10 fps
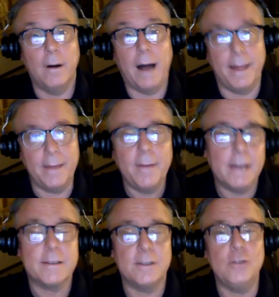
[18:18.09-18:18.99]
I think we can
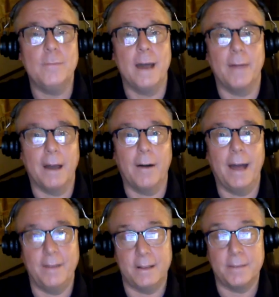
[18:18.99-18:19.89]
assume that without
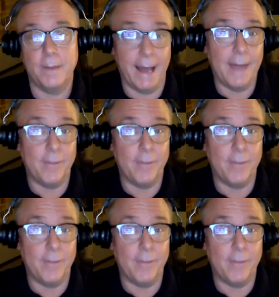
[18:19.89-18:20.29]
having to spend half